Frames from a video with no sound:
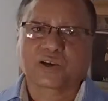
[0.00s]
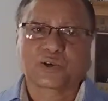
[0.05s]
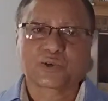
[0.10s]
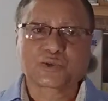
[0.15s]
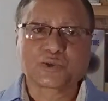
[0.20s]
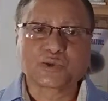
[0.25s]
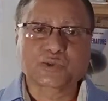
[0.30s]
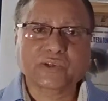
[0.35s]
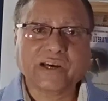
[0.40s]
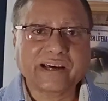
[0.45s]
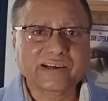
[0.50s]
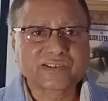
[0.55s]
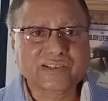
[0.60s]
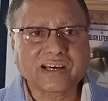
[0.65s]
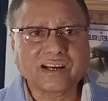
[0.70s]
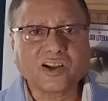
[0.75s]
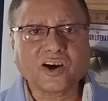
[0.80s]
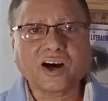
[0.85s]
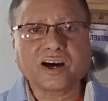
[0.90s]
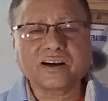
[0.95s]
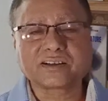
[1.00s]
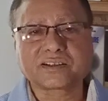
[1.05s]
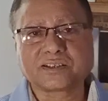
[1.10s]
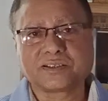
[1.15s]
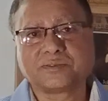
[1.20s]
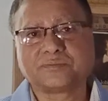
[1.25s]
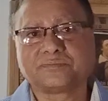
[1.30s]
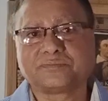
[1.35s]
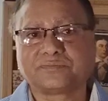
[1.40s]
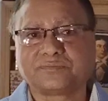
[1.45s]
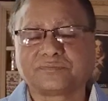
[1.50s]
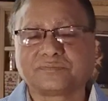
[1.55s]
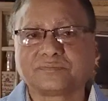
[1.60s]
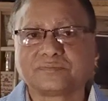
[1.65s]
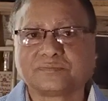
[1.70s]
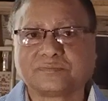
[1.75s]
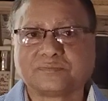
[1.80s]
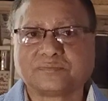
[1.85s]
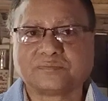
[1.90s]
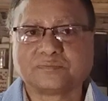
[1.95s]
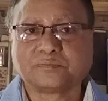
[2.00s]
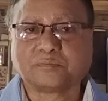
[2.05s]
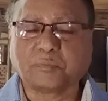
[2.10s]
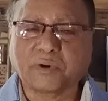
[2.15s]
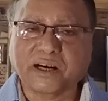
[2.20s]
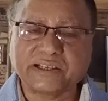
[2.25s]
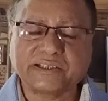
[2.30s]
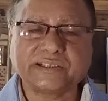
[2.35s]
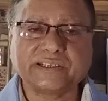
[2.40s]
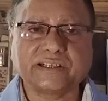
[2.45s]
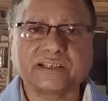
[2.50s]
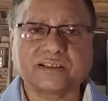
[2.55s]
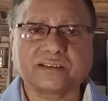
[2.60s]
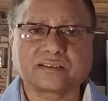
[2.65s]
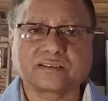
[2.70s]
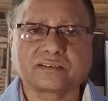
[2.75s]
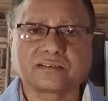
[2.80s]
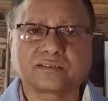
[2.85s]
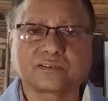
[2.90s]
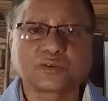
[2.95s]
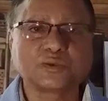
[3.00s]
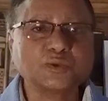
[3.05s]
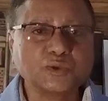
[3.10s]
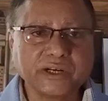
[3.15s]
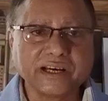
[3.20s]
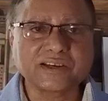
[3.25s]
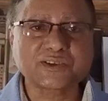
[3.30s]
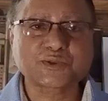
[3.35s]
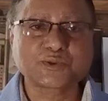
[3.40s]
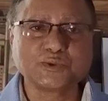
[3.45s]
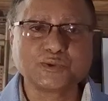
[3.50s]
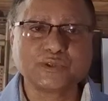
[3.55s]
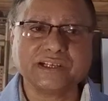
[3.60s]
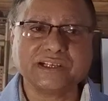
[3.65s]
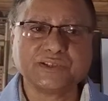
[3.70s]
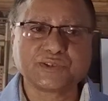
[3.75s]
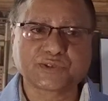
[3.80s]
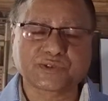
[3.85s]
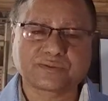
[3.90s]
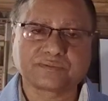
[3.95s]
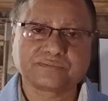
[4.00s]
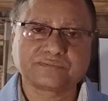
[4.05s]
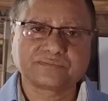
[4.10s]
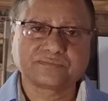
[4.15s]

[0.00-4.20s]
So thanks a lot, my dear good students,